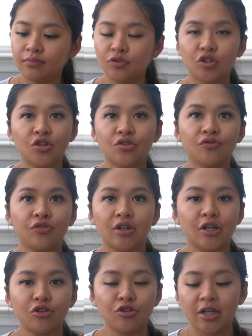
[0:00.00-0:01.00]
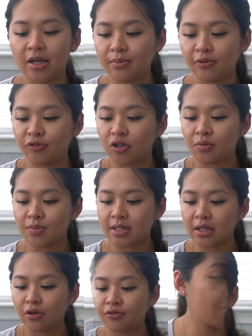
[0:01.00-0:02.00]
just for entertainment for
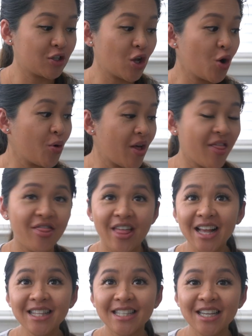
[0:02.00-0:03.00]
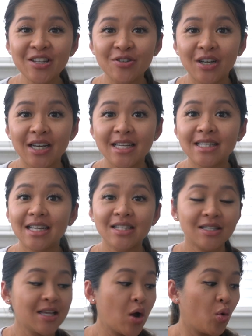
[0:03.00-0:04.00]
himself. So that's it, you guys.
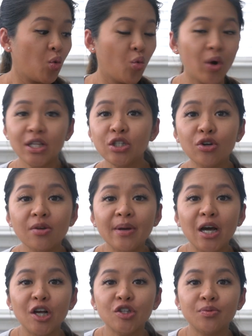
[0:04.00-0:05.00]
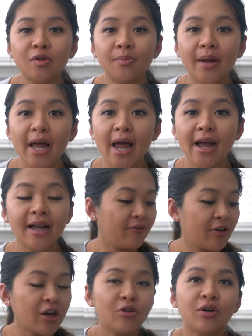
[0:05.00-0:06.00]
That's what's going in my hospital bag.
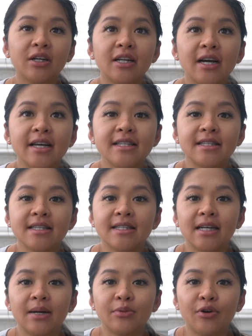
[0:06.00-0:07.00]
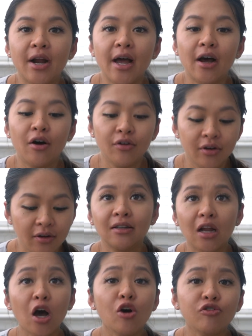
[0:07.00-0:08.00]
Very organized this time around.
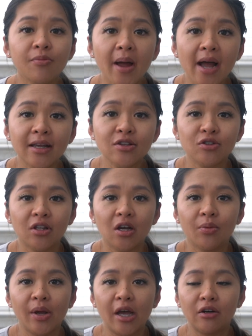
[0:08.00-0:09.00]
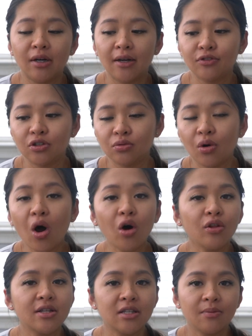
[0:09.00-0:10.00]
Not overpacking, so that way I don't have to do all
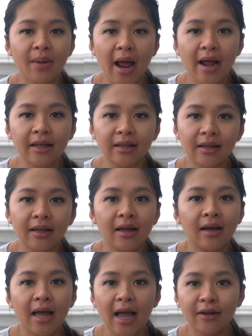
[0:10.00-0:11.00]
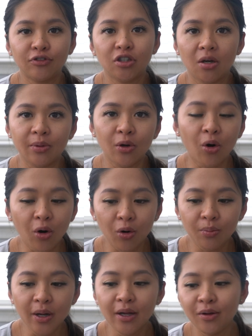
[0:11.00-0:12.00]
this unpacking after coming
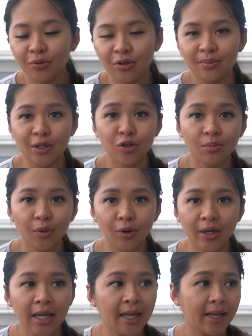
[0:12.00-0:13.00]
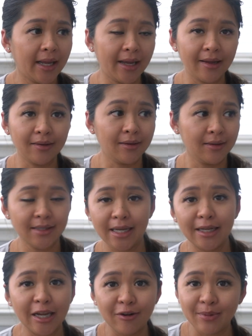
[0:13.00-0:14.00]
home with my newborn and
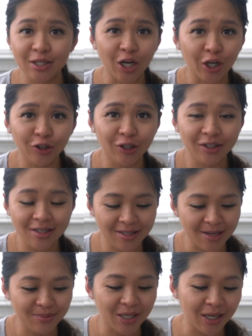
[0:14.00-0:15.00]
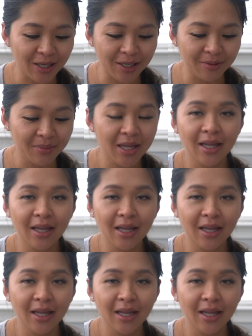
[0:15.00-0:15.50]
taking care of my toddler at the same time